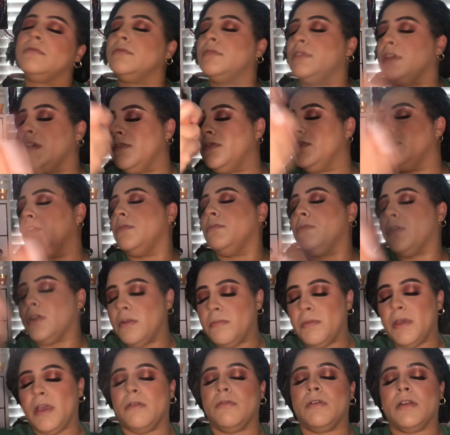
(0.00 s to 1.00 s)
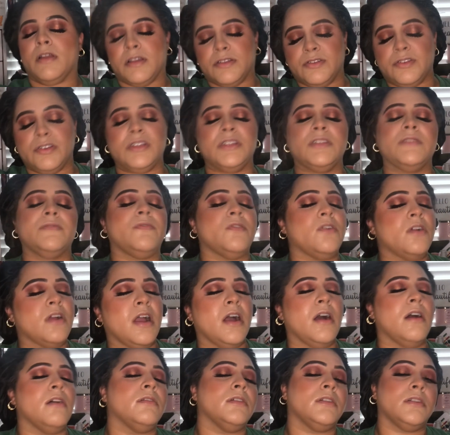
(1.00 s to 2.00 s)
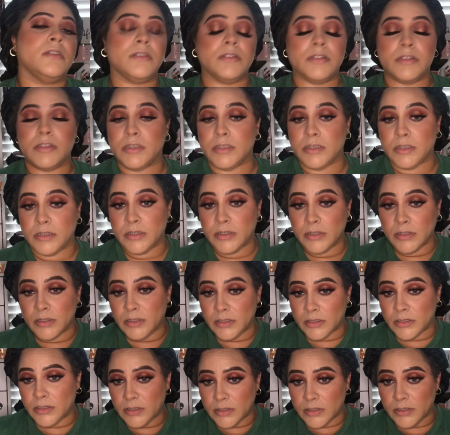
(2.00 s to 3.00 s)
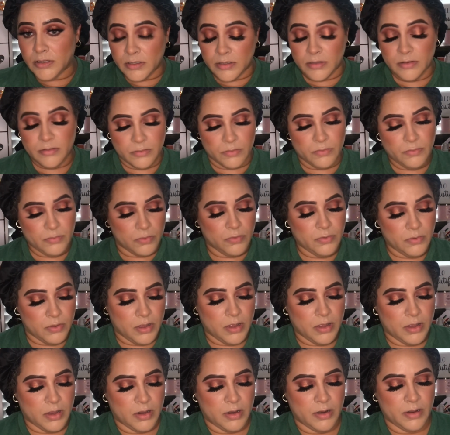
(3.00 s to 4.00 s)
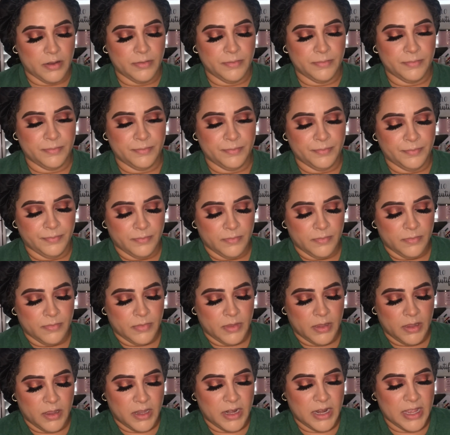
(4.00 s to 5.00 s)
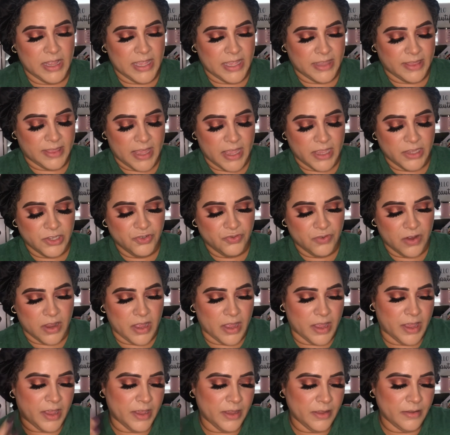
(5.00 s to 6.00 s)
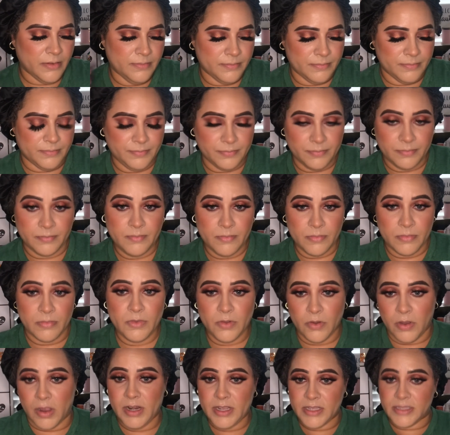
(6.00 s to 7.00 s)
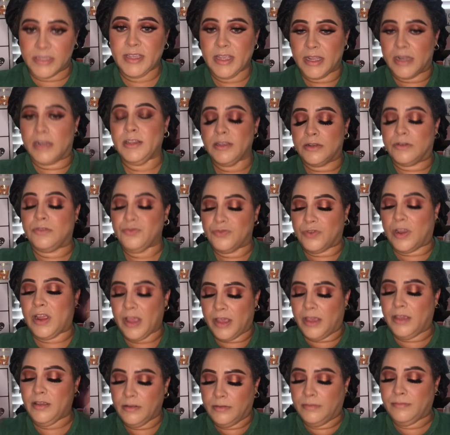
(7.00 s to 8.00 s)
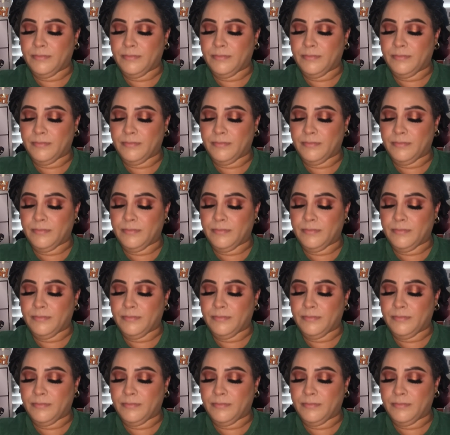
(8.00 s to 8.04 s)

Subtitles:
even though I'm gonna be at work just 4 hours. Whew. I'm gonna let that dry, or at least get a little dry.